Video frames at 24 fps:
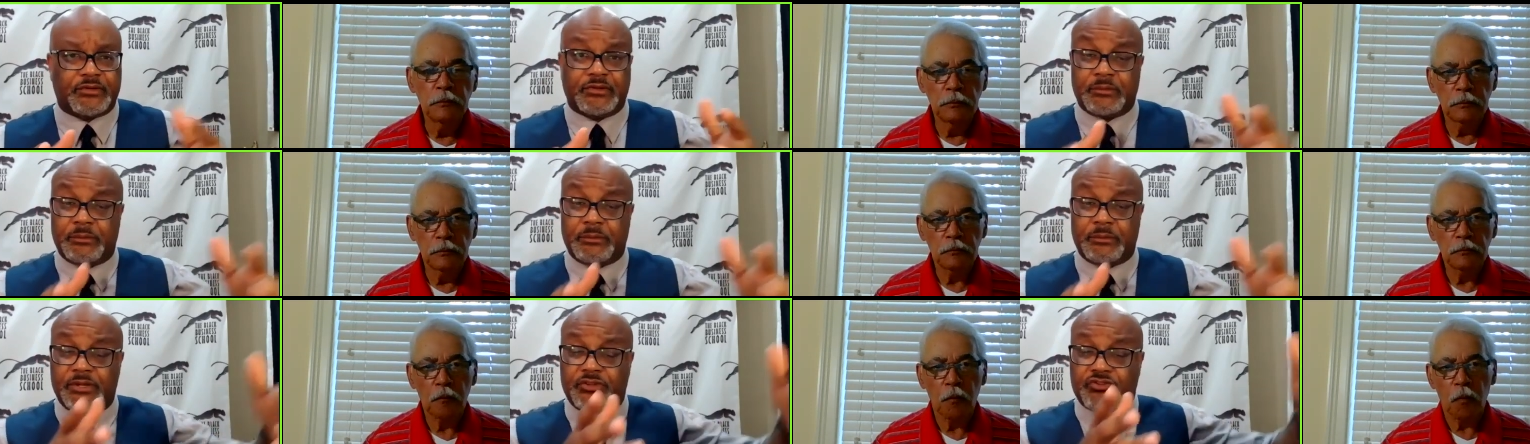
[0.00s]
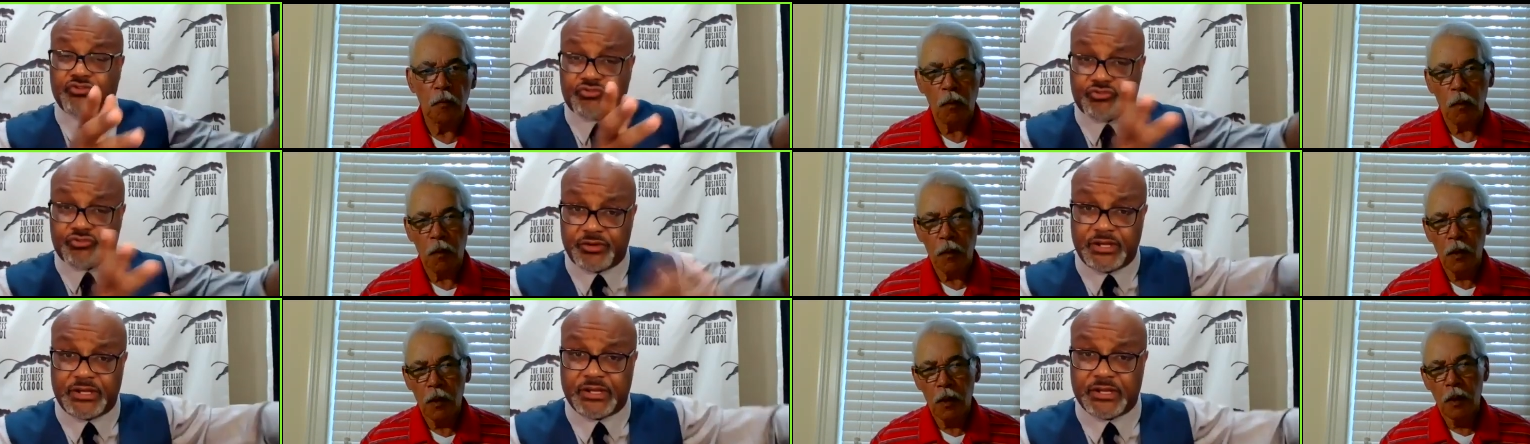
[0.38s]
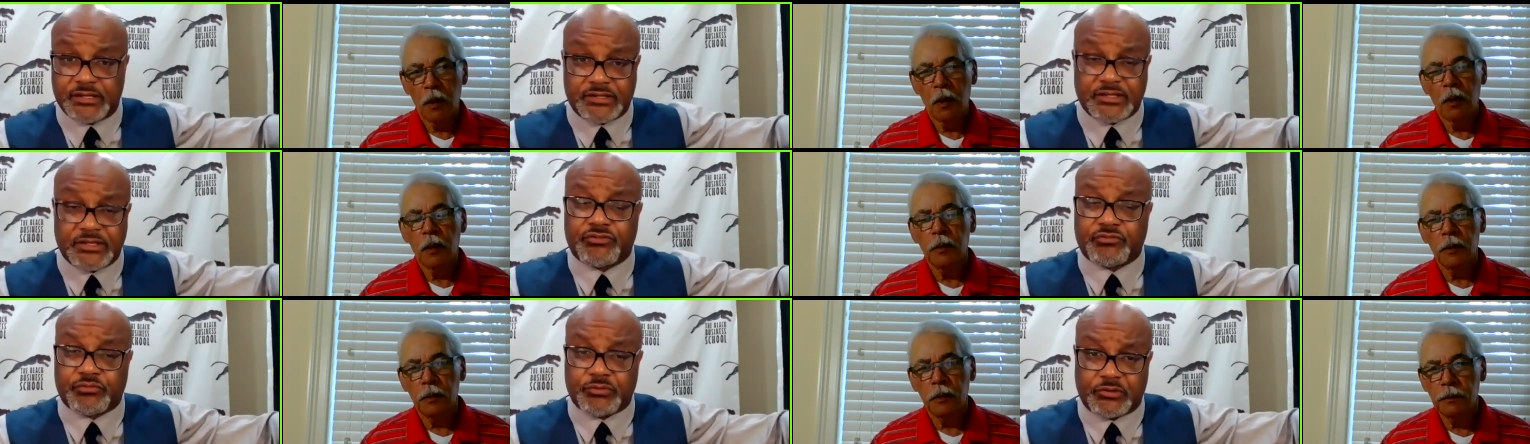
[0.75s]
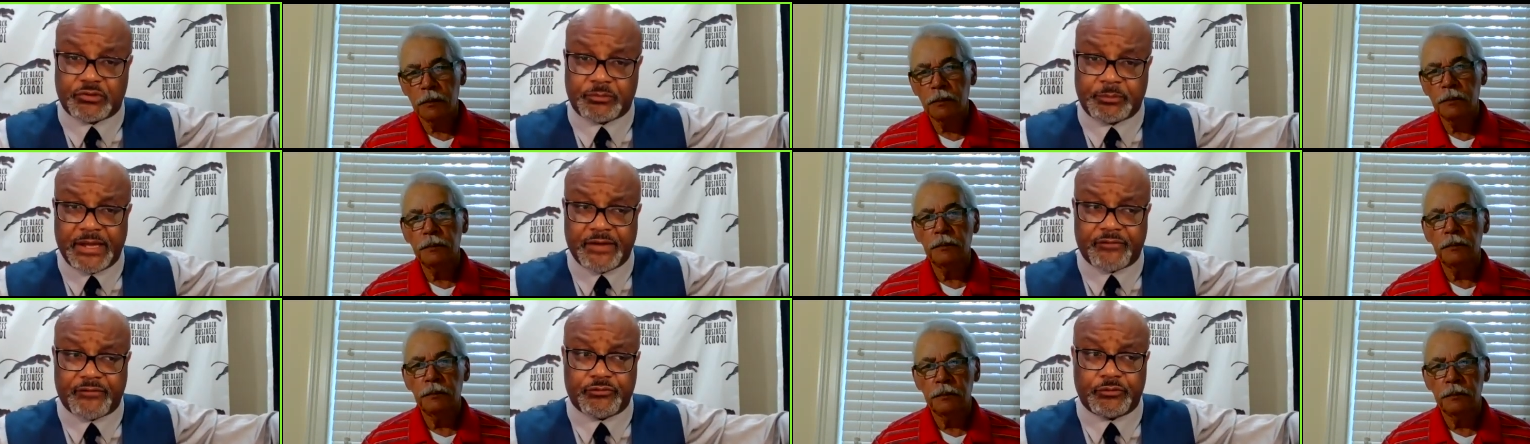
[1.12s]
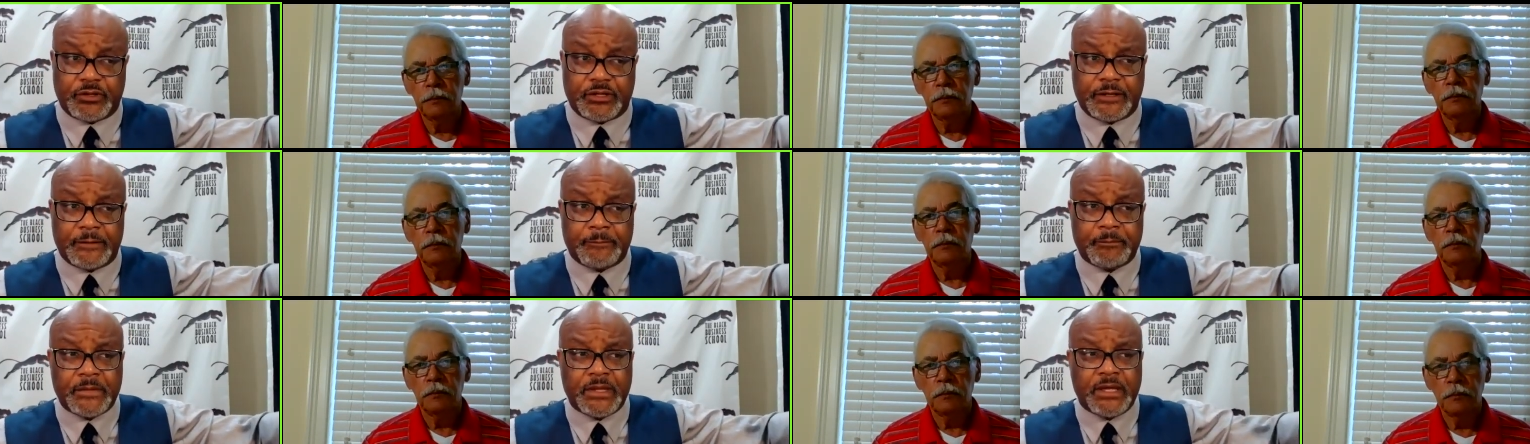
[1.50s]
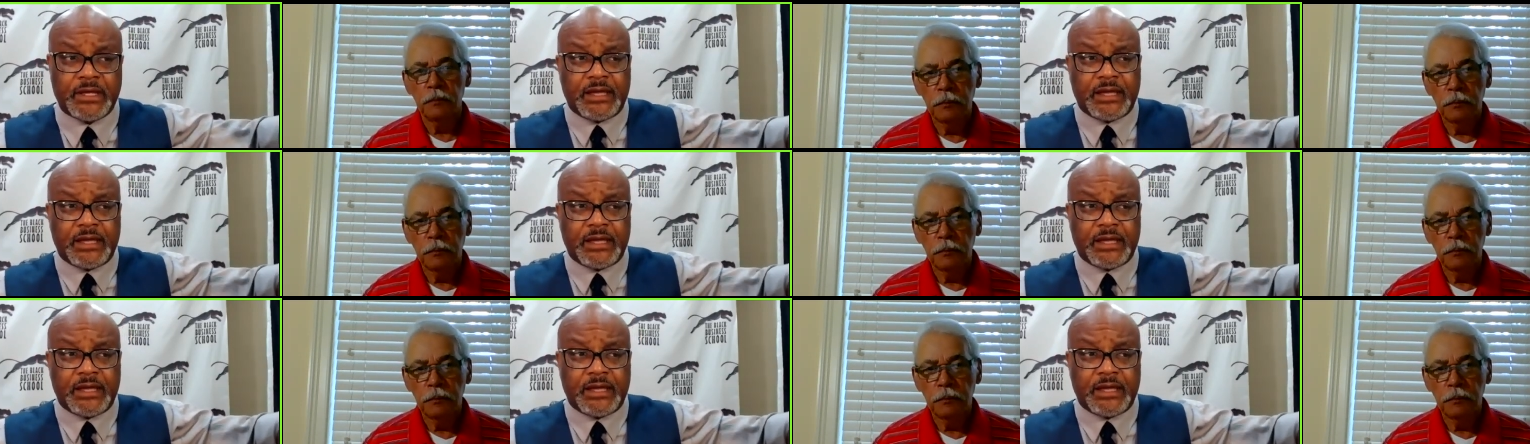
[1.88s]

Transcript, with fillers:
Speaker 1: and be treated disrespectfully.